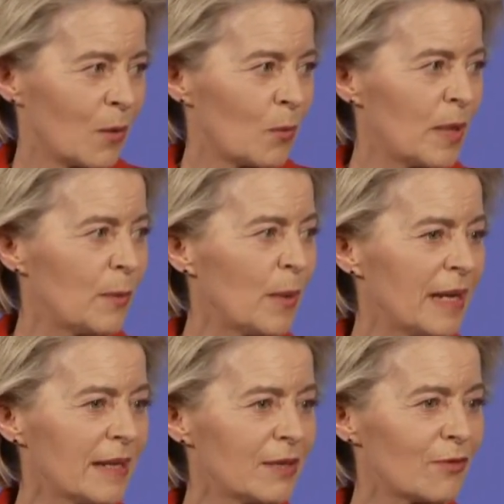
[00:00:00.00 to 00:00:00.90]
We
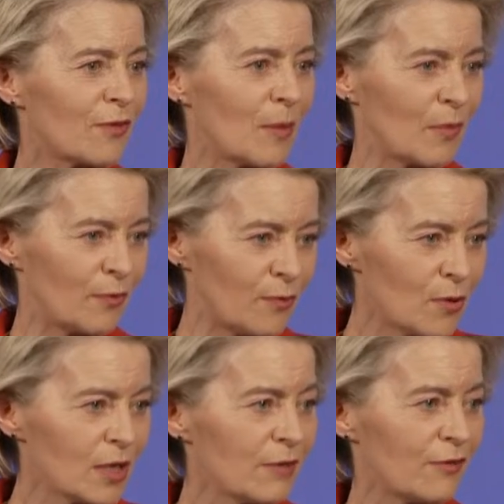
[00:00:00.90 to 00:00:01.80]
went from
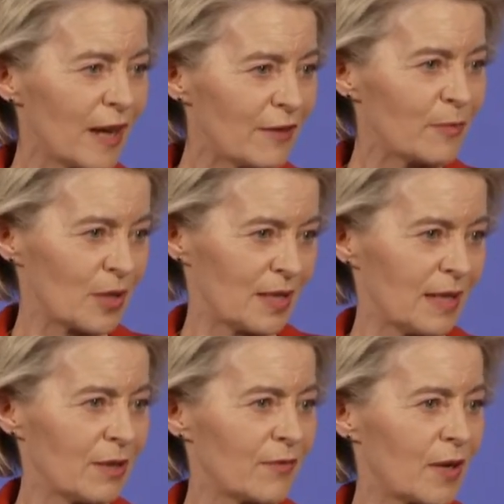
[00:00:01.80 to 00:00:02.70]

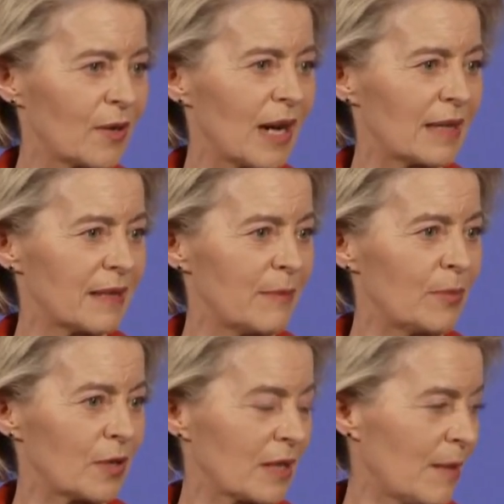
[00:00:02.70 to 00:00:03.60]
45% of our gas
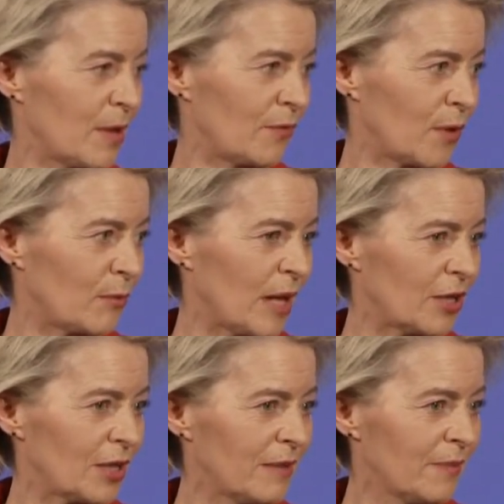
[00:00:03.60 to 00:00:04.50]
imports coming from
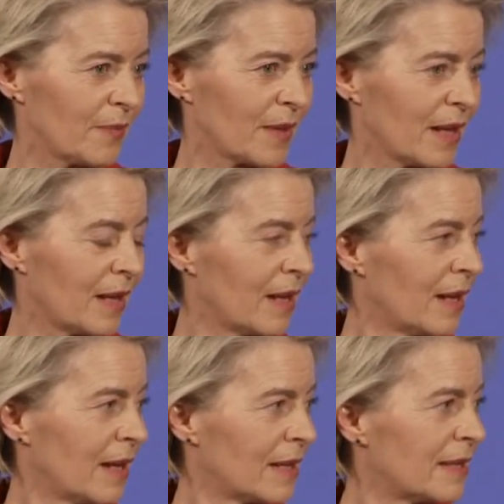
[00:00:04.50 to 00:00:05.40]
Russia
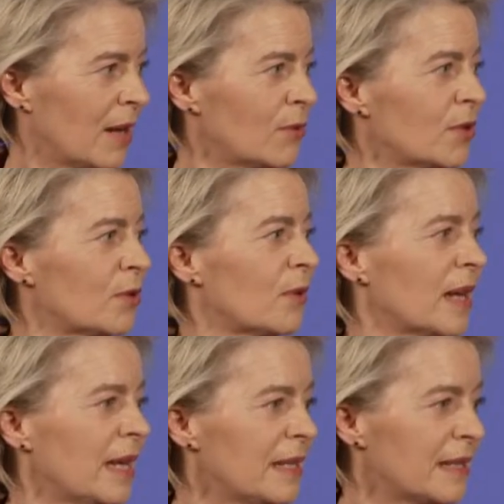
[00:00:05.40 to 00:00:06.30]
down to
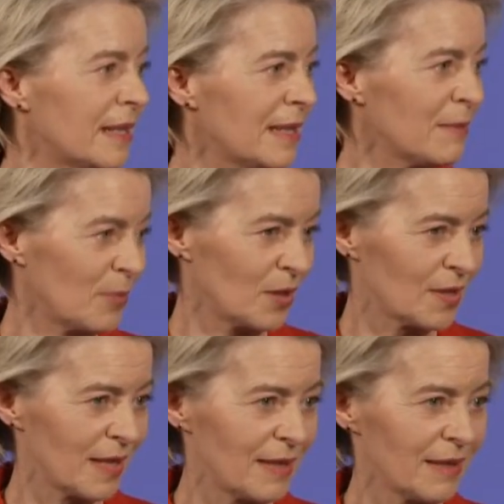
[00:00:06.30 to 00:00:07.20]

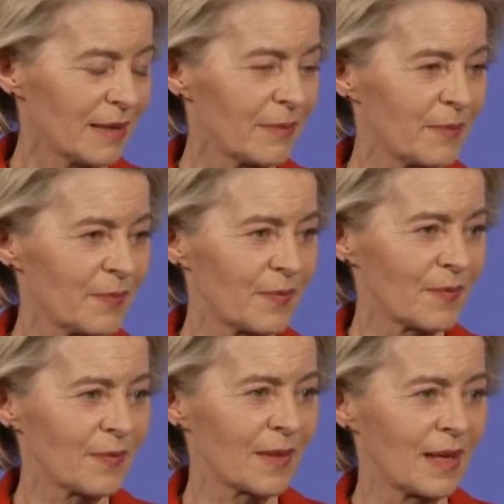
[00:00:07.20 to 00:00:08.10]
18%.
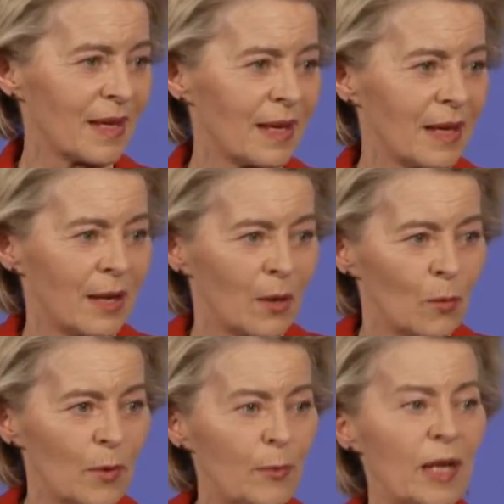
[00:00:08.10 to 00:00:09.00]

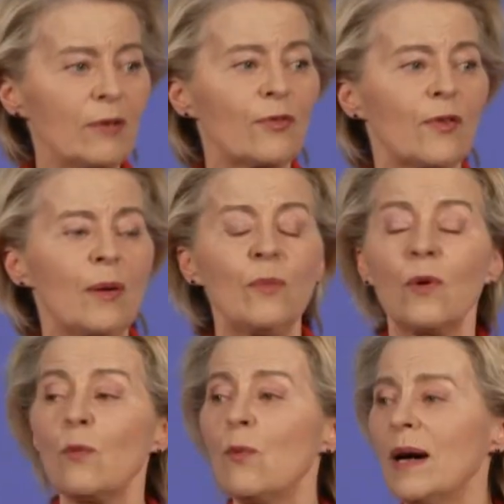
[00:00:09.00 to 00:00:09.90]
We went from
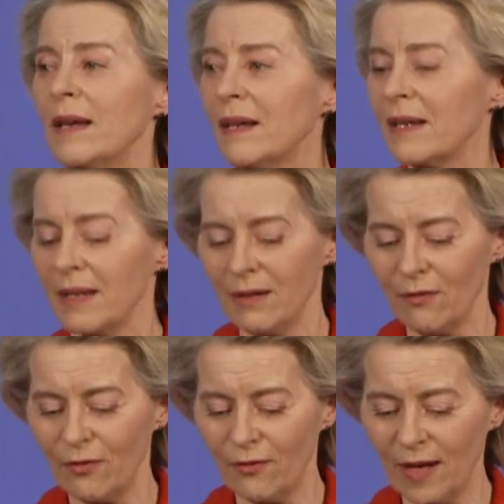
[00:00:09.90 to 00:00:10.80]
1 in
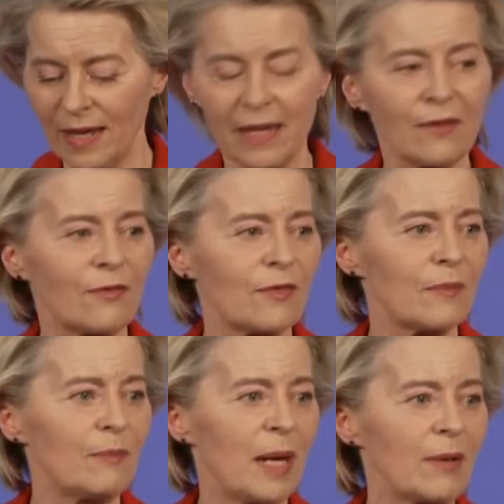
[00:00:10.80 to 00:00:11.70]
5
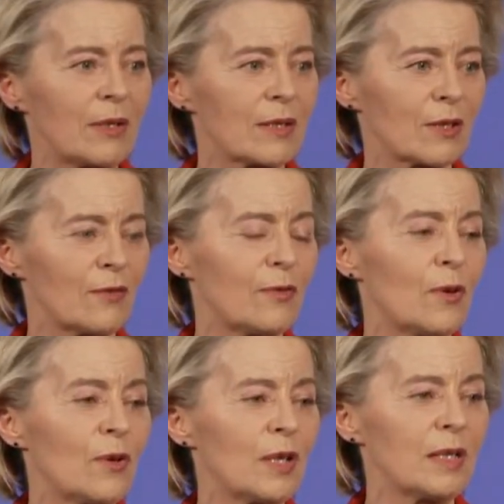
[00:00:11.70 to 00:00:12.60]
barrels of
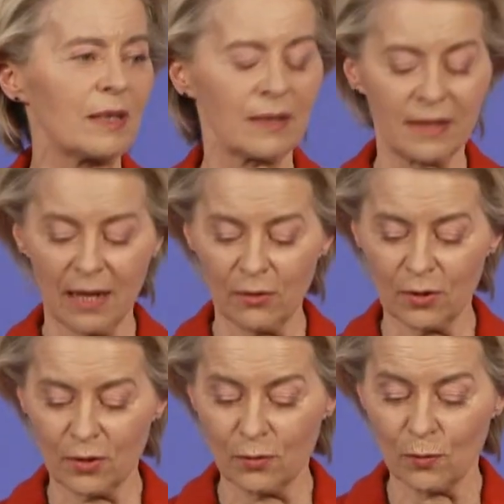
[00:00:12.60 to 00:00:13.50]
oil
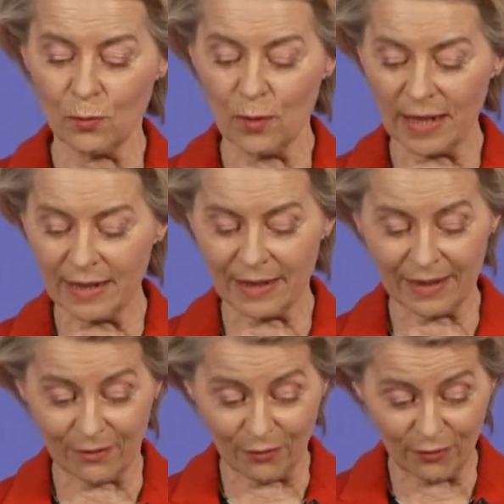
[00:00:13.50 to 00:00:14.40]
down to 1
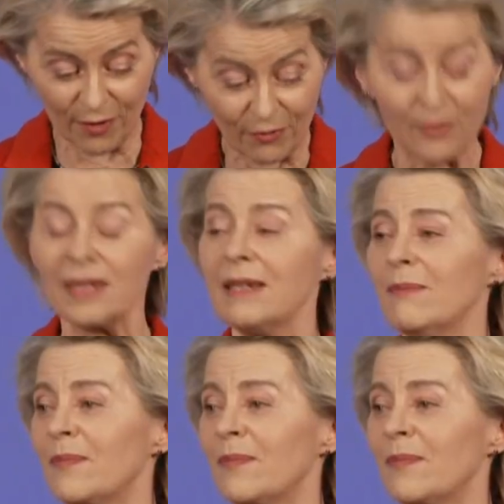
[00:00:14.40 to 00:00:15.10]
in 50,